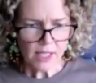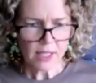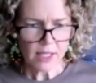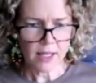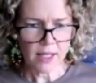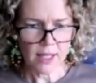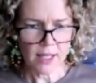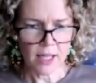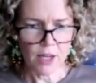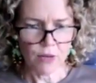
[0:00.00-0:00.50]

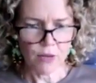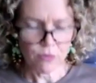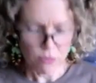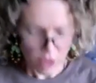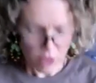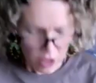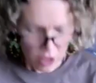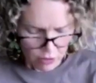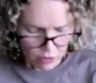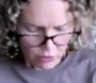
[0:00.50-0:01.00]

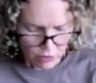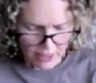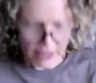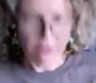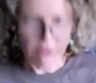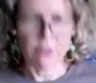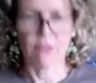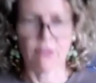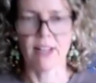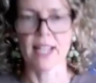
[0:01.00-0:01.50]
really
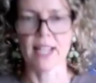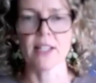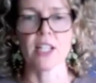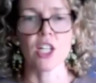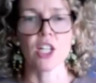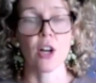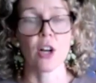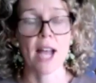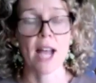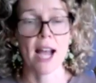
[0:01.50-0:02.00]

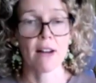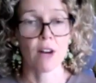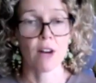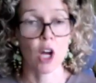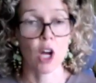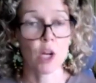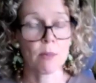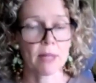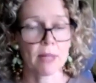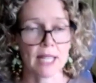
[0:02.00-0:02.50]
reflecting on our
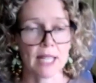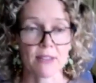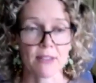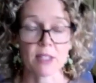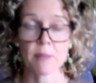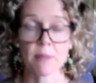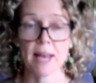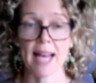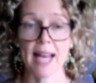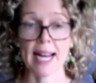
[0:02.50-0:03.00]
own beliefs
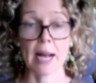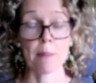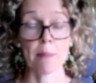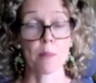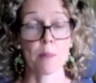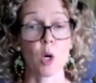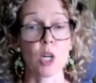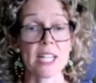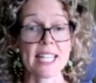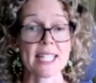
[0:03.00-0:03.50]
about our
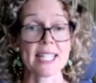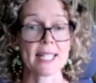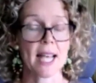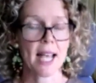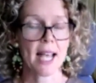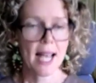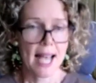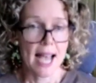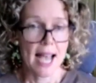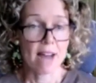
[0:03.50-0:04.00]
bodies,
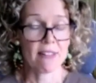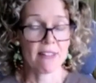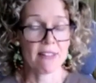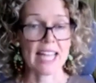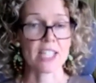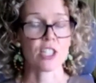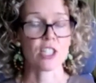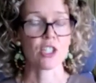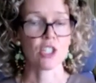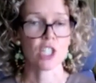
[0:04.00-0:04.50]
our
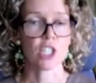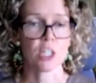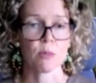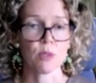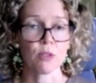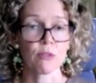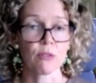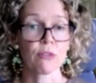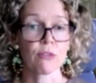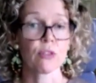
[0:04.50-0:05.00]
relationship
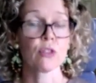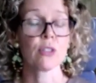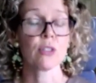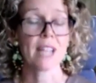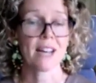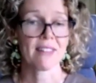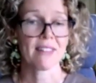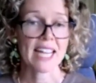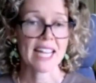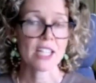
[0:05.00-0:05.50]
to food,
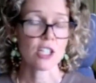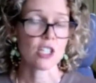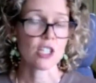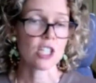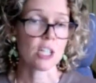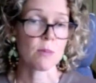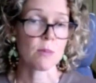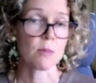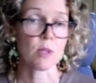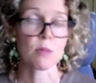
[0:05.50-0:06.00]
our
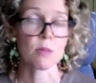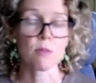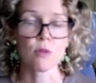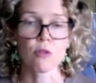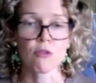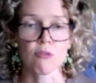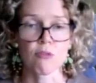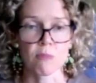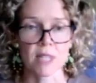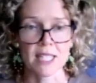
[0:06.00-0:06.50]
relationship to
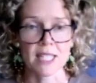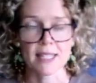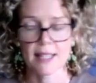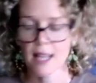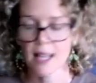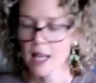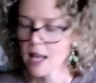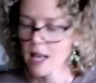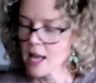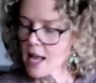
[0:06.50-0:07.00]
movement,
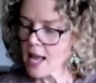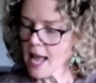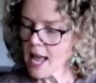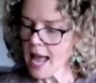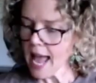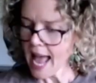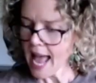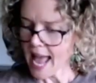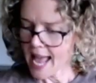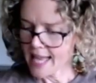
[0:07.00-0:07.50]

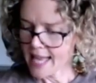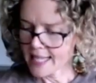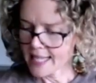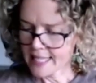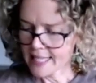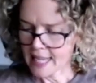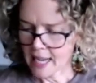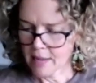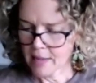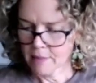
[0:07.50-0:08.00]
and
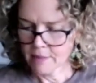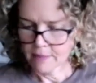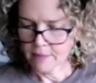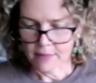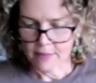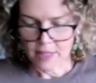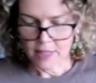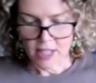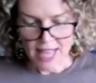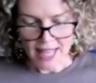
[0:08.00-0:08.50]

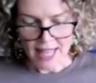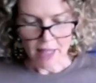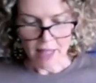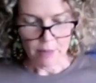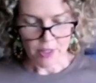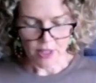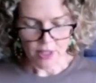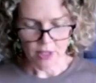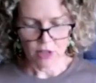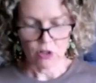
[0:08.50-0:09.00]

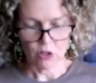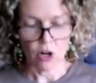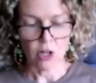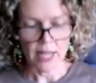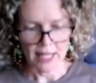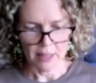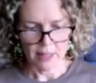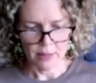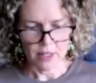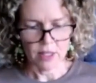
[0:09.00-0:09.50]
strong
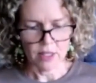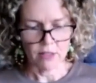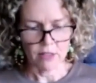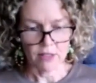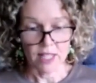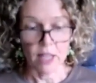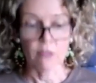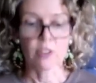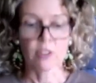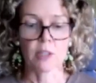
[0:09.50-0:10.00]
elements of
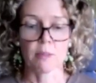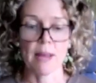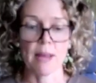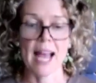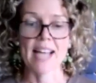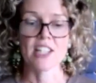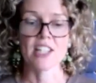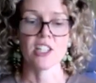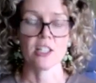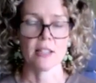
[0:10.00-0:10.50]

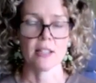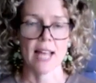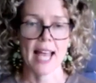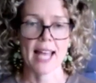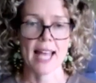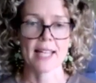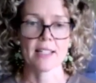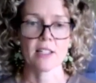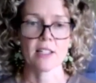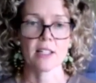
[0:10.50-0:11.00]
self-compassion.
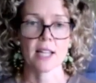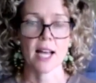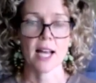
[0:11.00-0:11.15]
And